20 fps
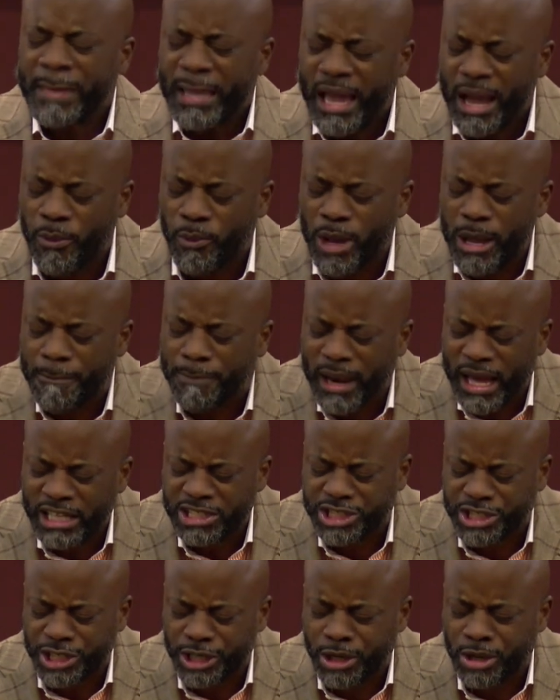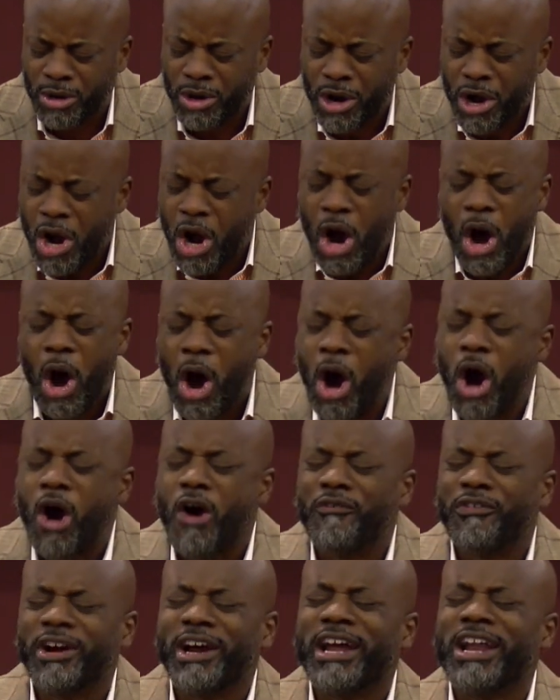and we bless you
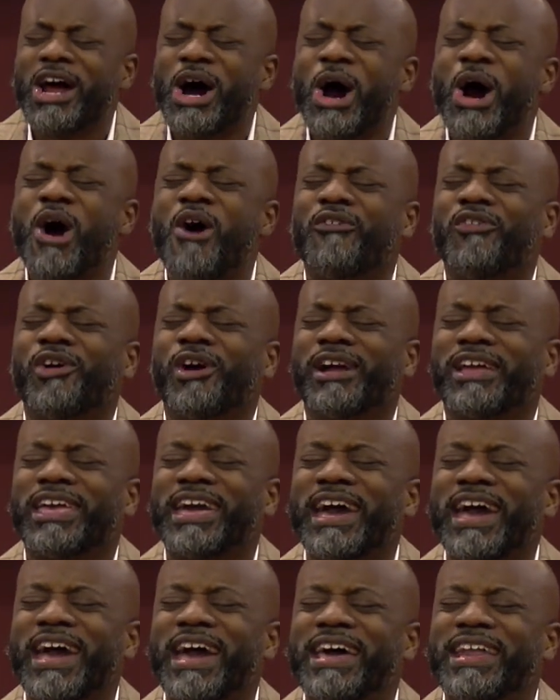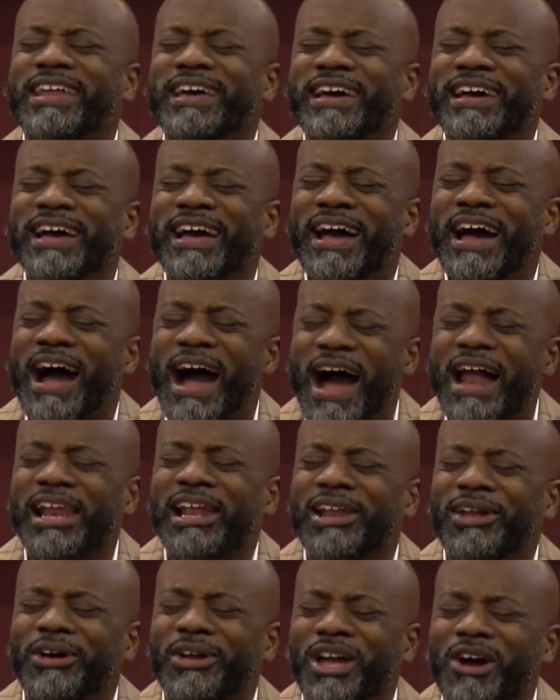over and over again.
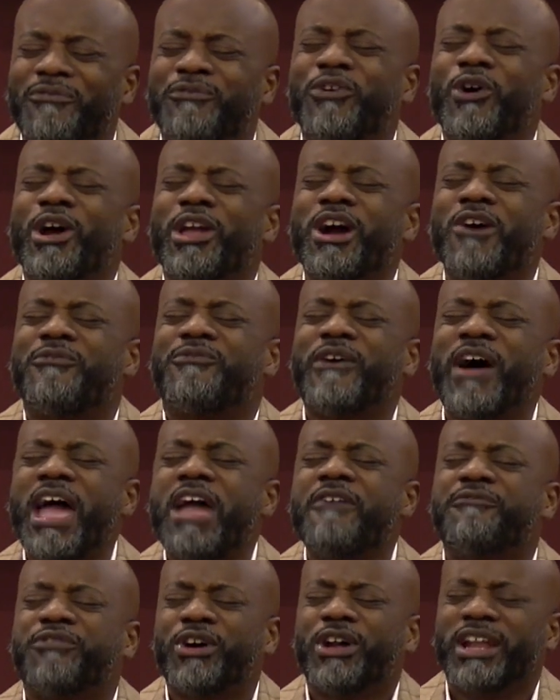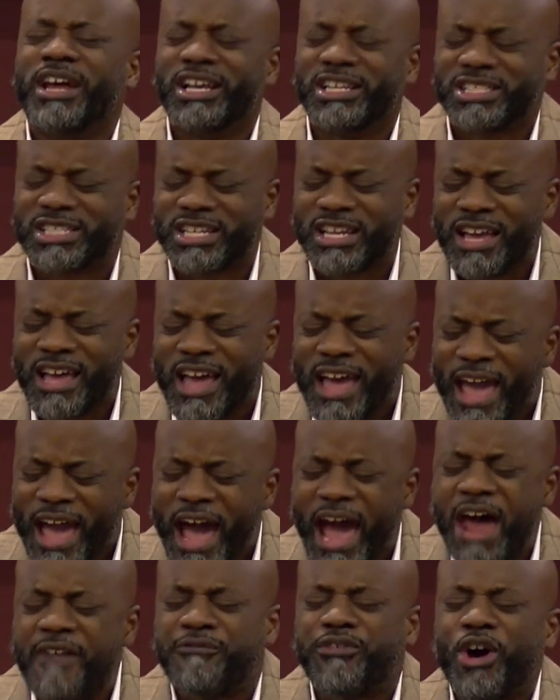Hallelujah, for your faithfulness
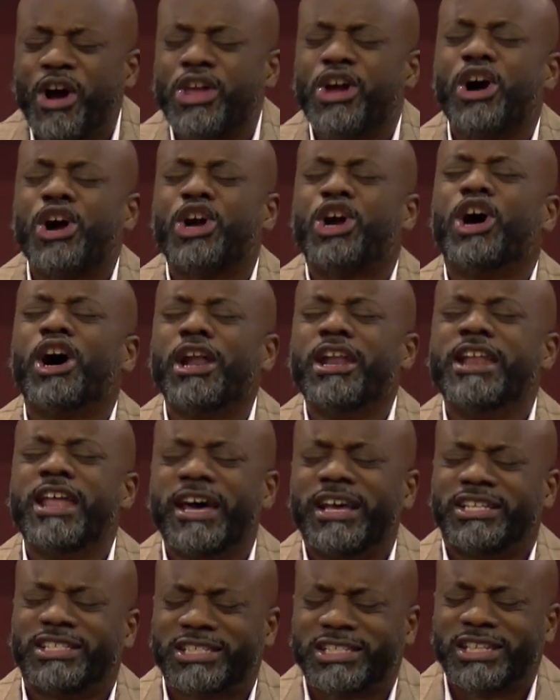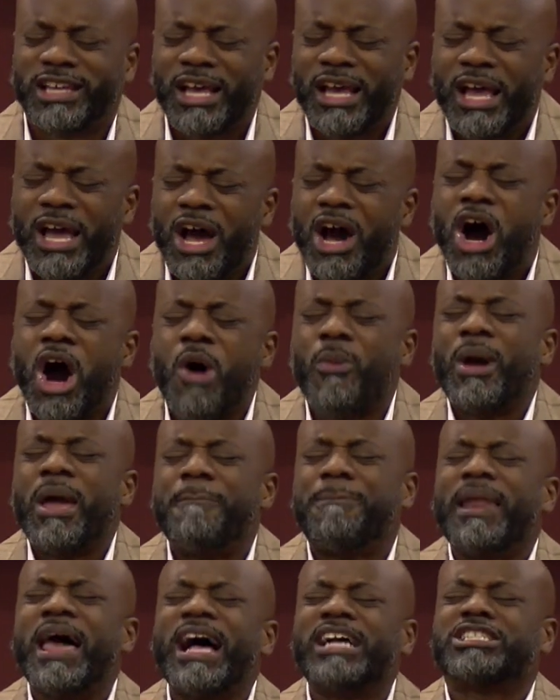and for your goodness. Oh, we
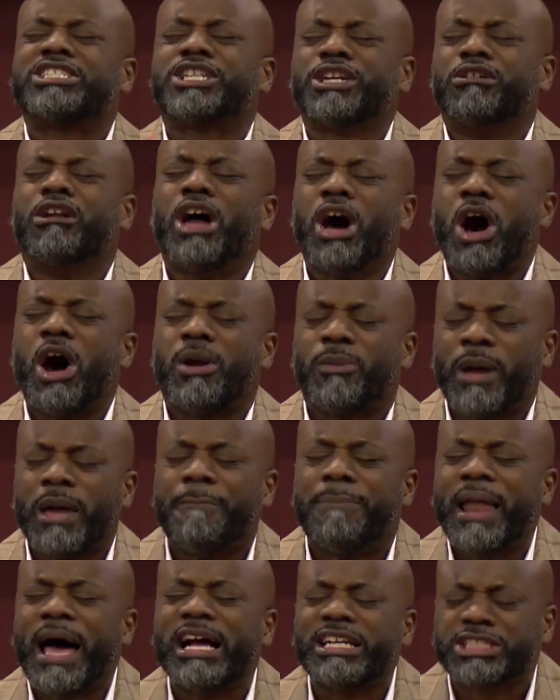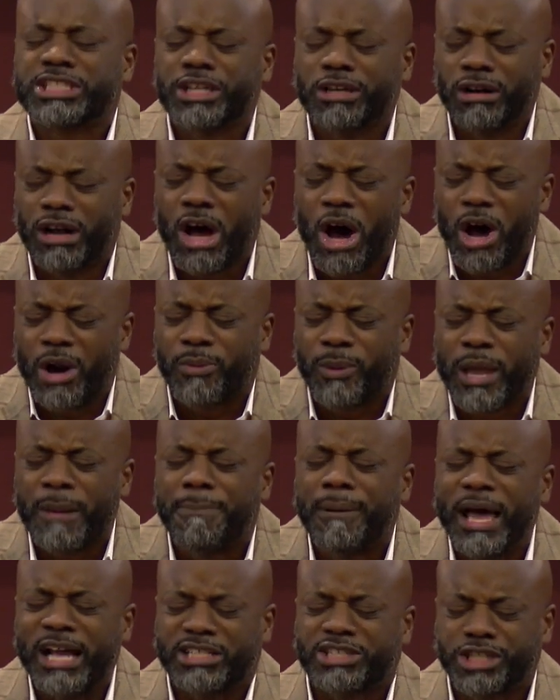bless you, Lord. We bless you, Lord. We
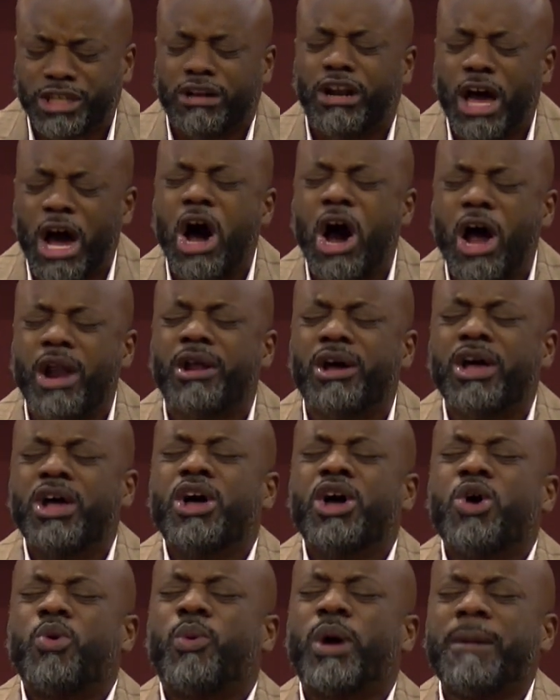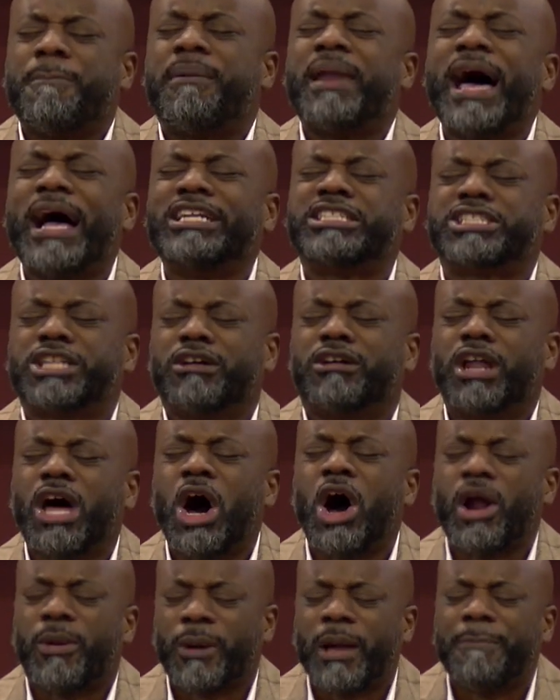bless you, Lord. We bless you,
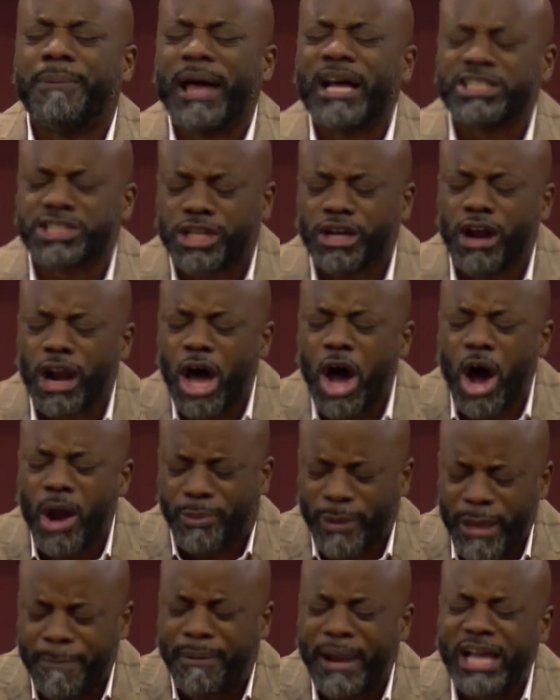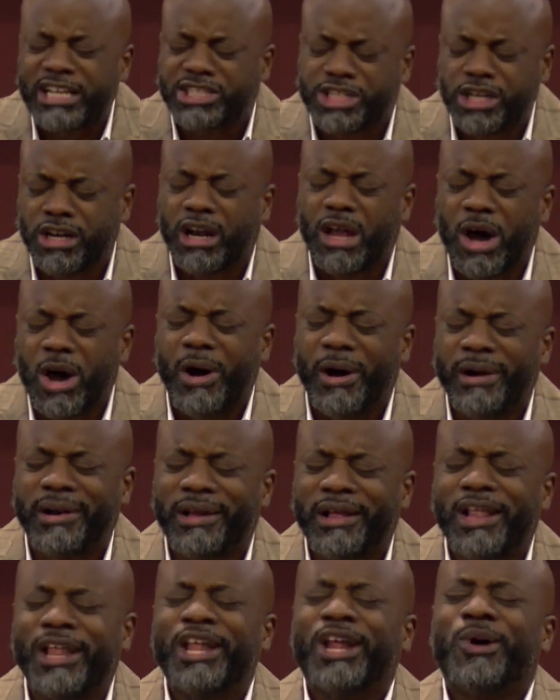Lord. We bless you, Lord. We bless you,
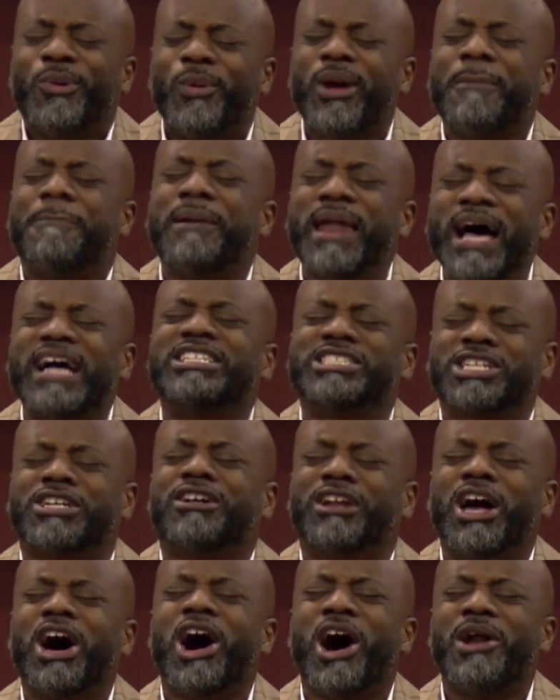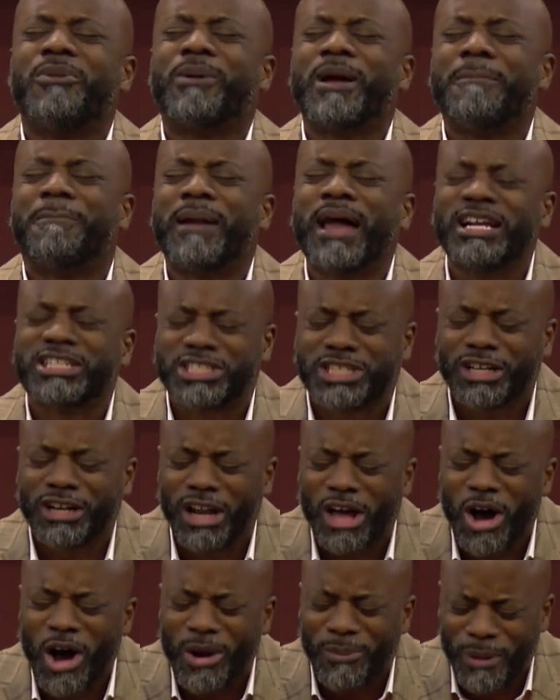Lord. We bless you, Lord. We bless you,
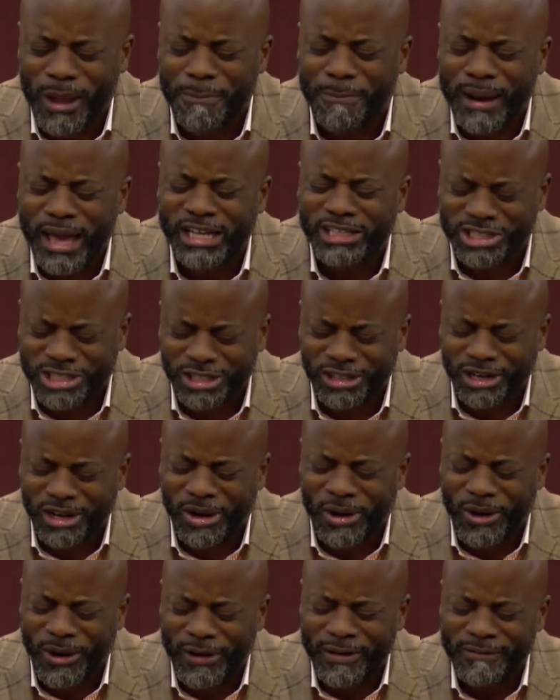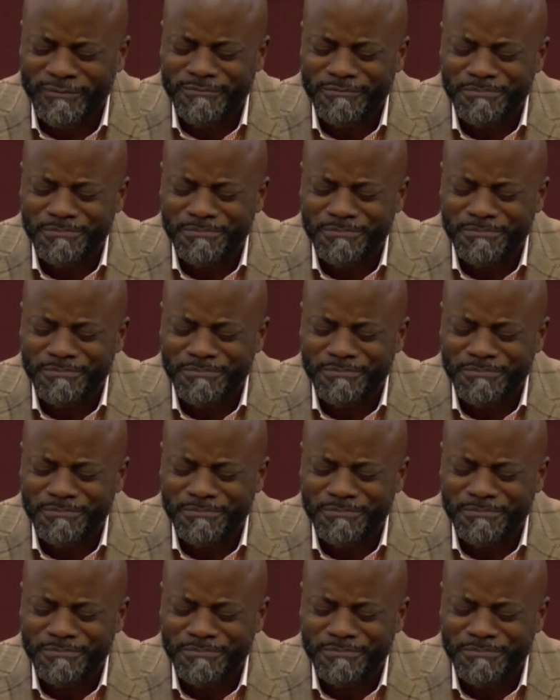Lord. We bless you, Lord.